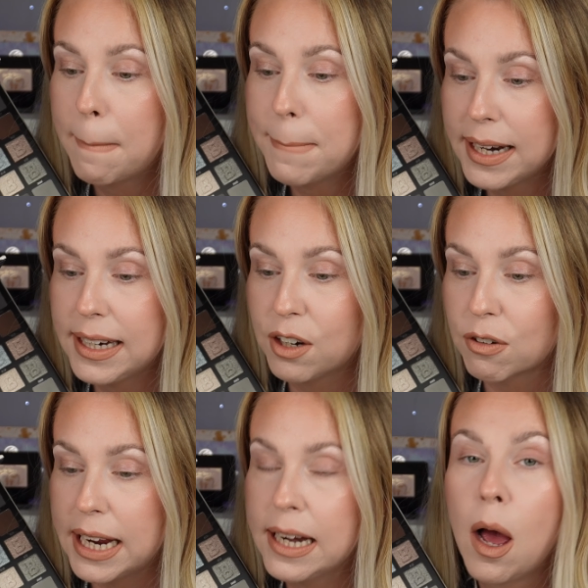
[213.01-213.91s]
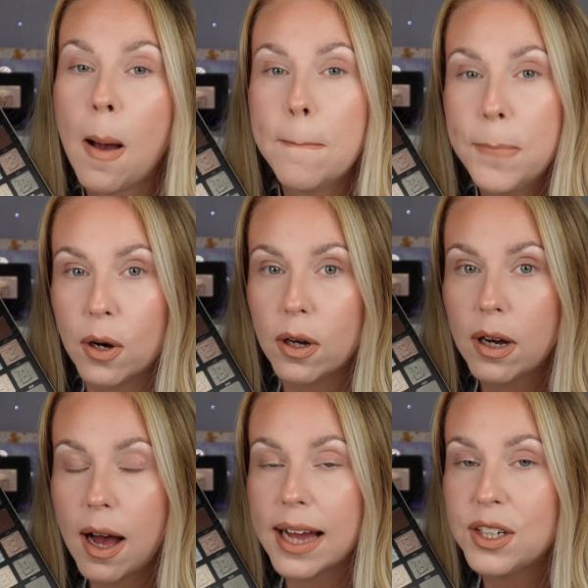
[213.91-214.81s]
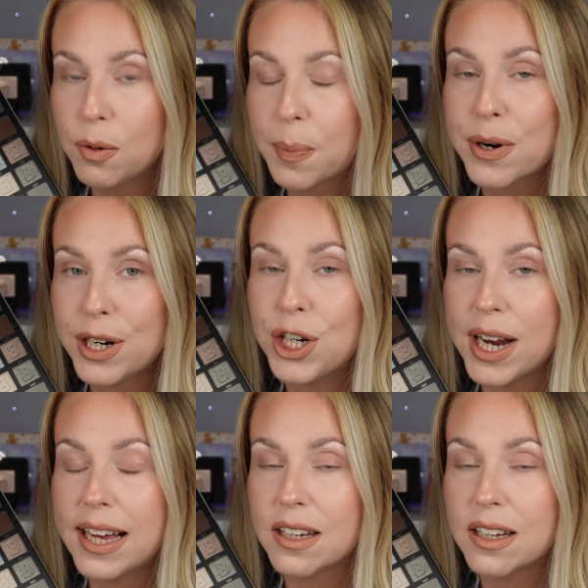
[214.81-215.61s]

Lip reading: mainly green, but I do appreciate